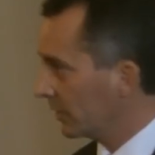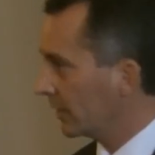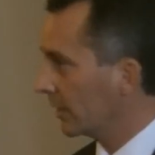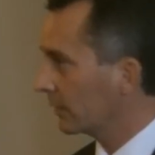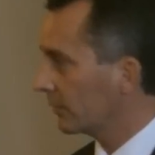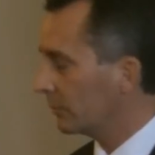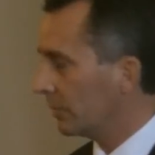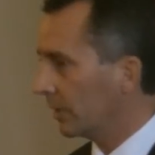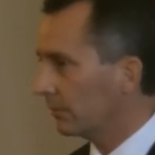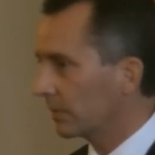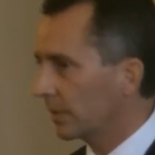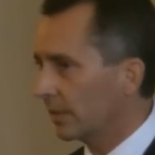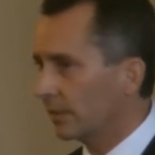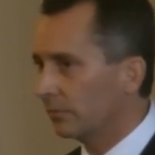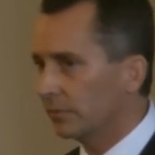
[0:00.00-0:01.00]
I'm a Bill Young
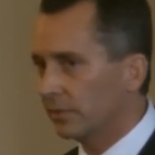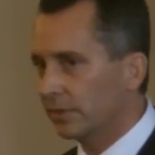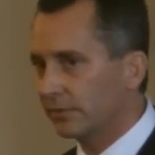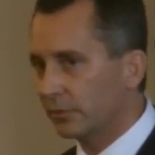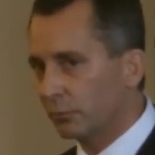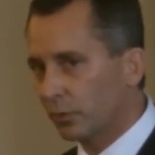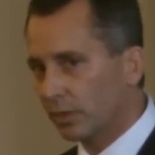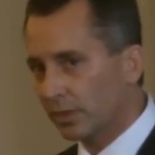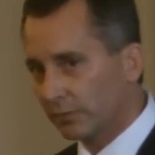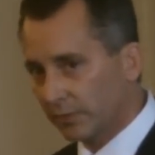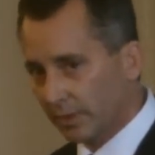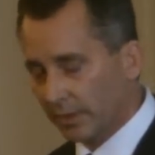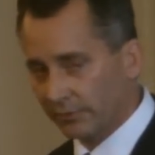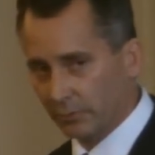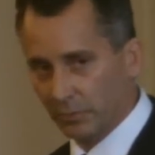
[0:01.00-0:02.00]
Republican that believes in
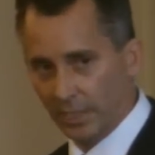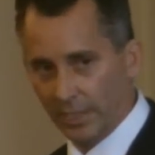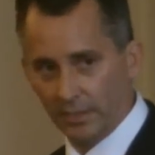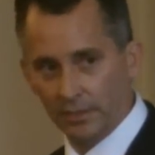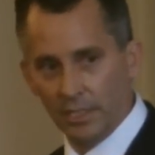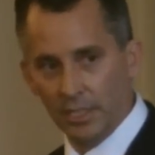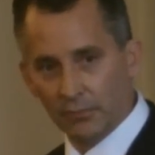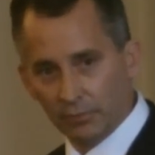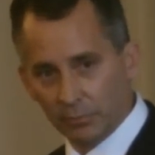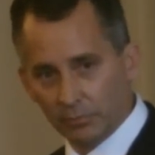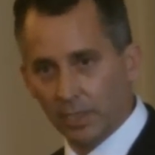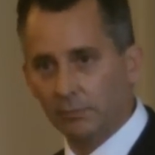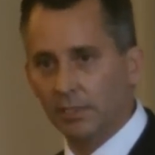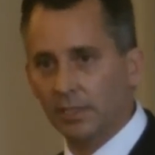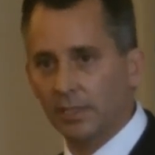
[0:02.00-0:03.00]
working with everybody.
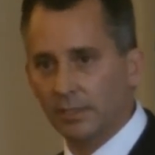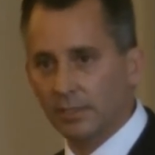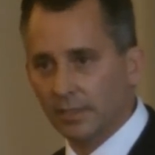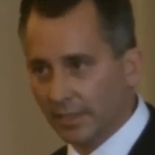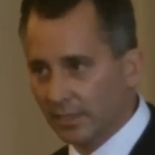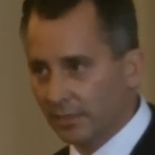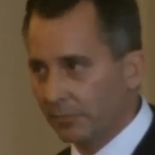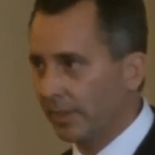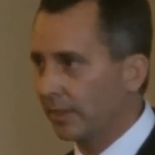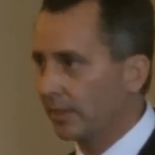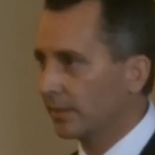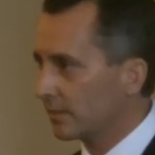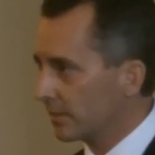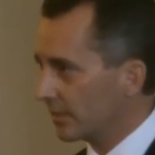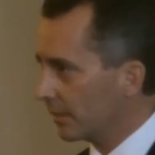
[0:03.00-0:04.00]
Republicans,
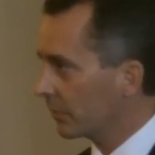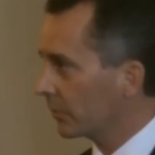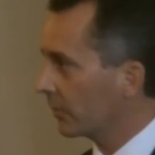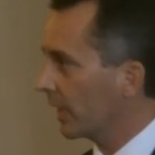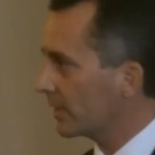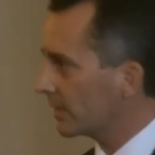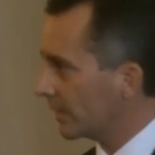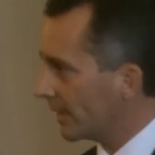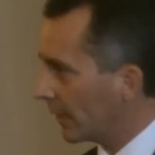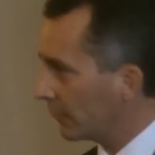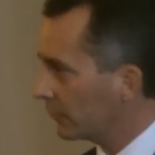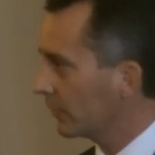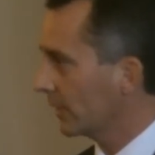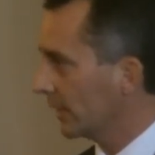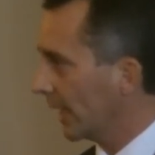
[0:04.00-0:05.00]
independents, Democrats,
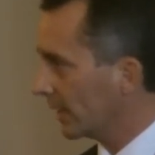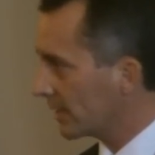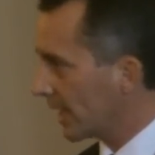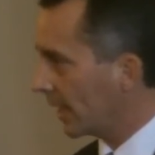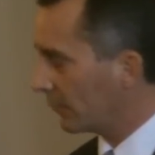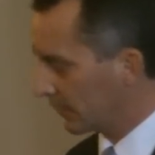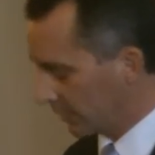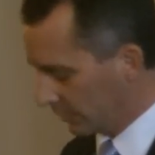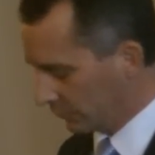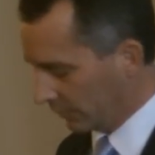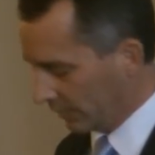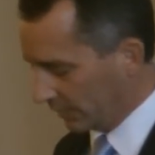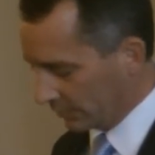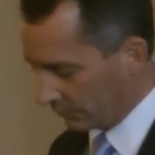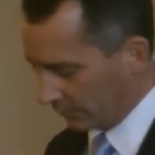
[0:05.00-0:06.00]
that is how we're going
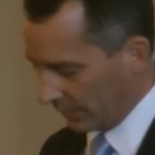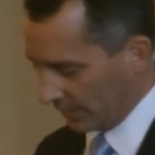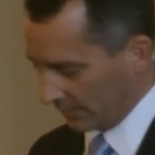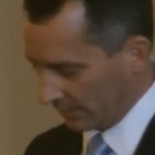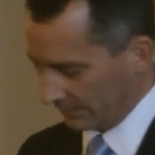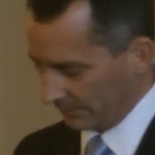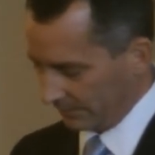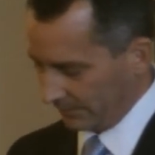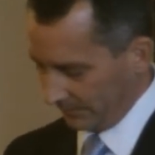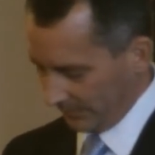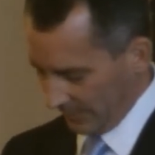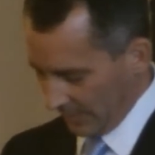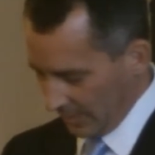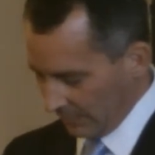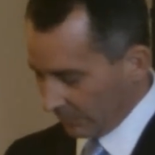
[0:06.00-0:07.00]
to win this race.
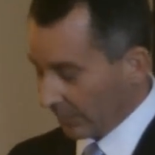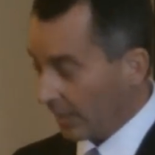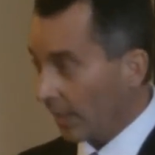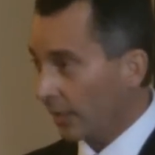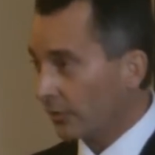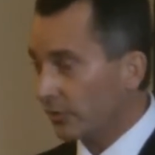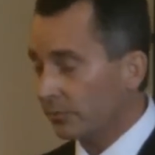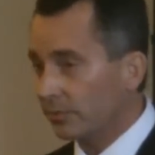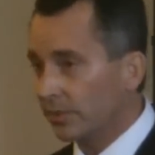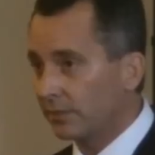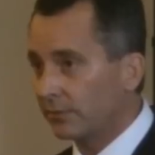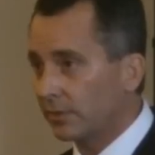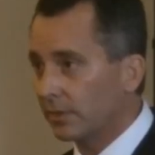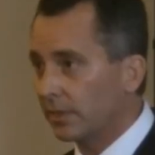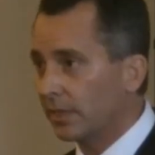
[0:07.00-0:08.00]
But I also
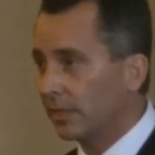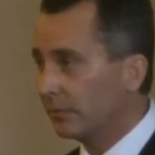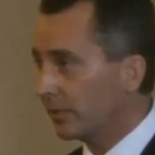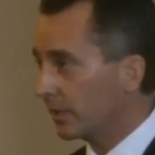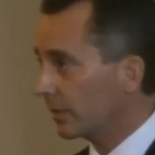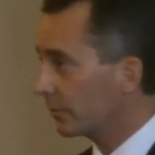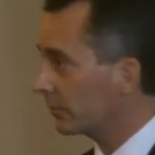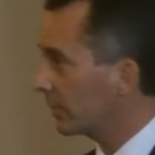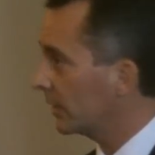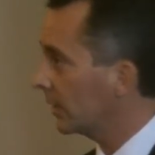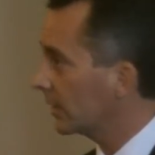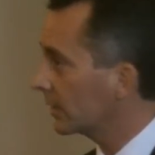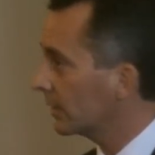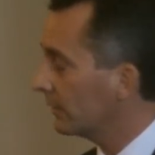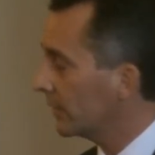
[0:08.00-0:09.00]
believe we're leading because we're
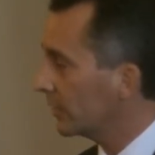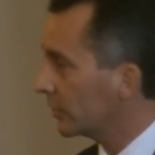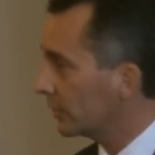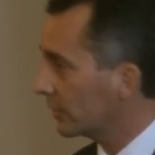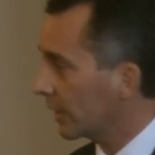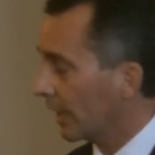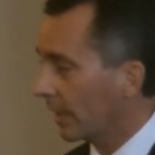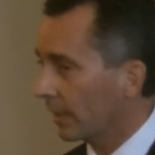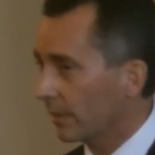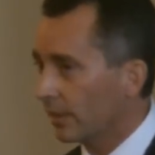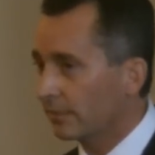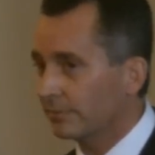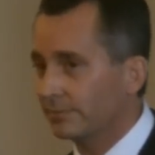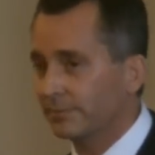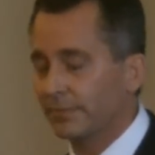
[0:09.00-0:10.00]
an unconventional
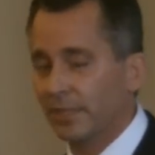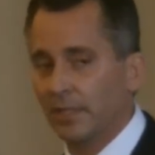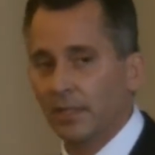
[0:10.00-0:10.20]
candidate.